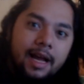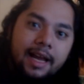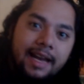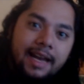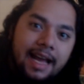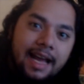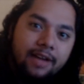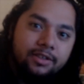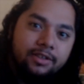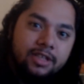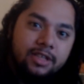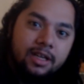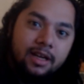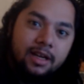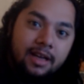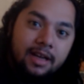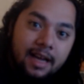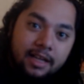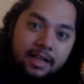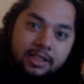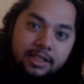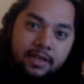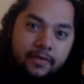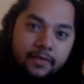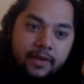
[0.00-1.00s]
announced on
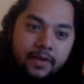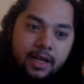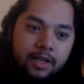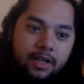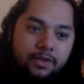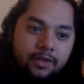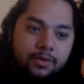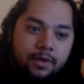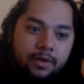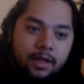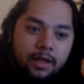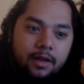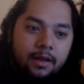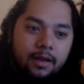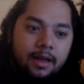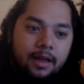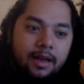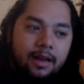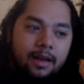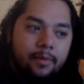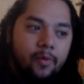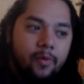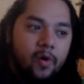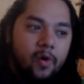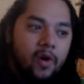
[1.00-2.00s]
announcement videos really
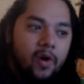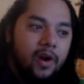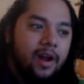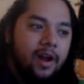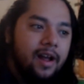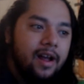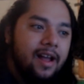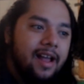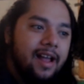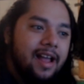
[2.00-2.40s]
anymore.